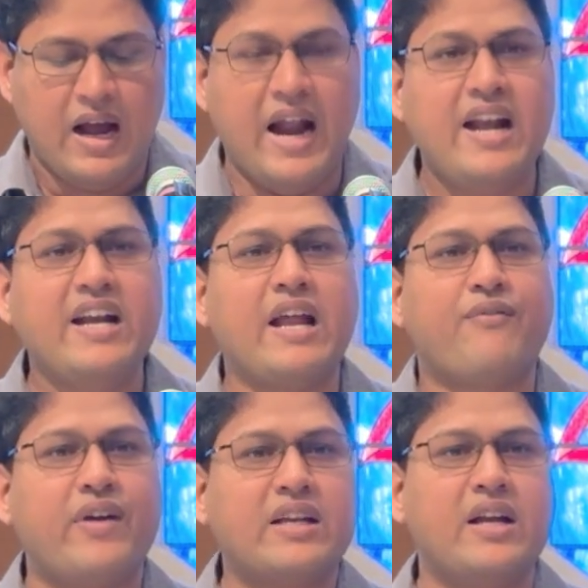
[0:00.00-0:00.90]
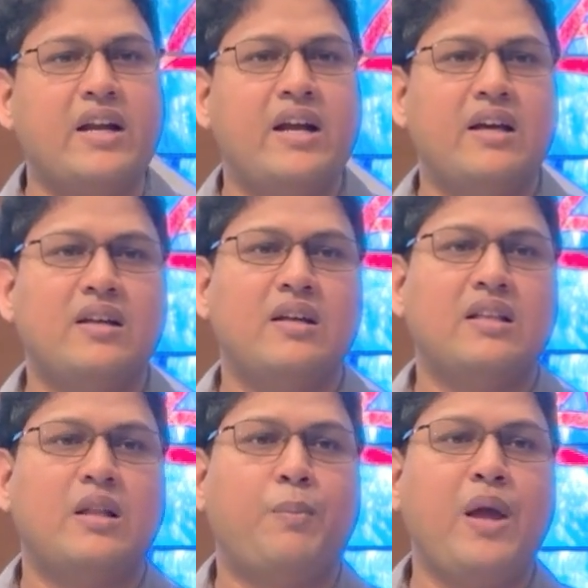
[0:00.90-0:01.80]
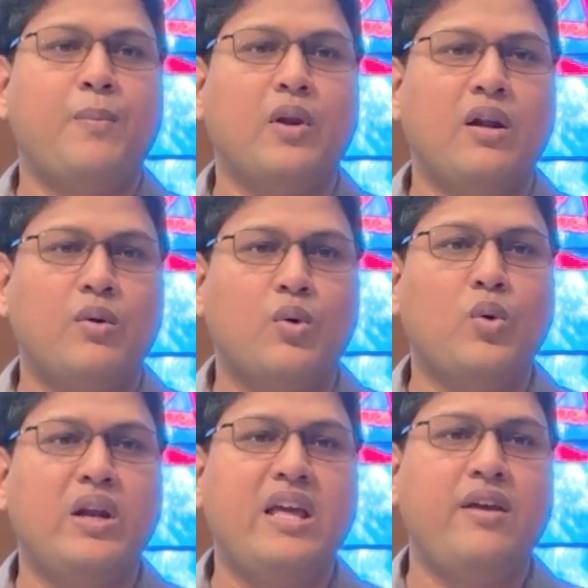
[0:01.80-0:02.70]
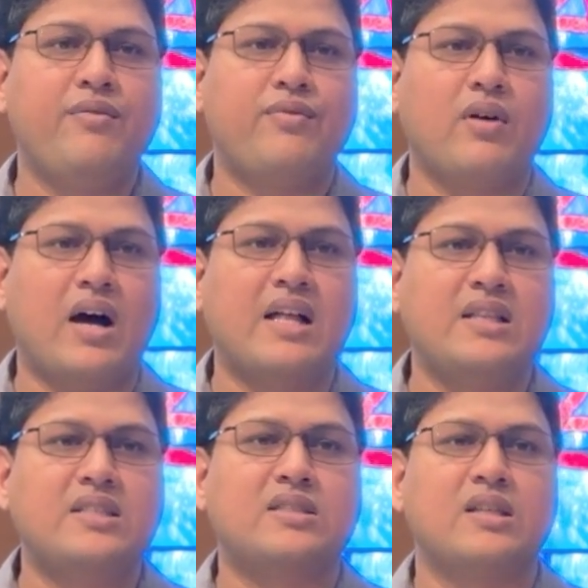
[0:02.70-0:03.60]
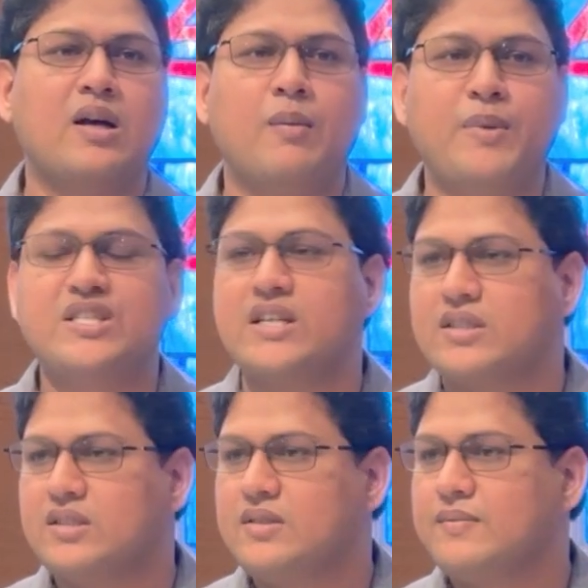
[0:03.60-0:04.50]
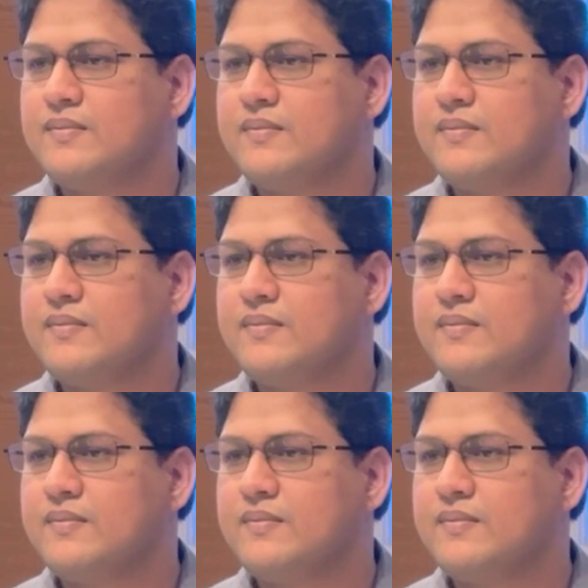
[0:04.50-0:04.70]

And it affected the people who live on this business.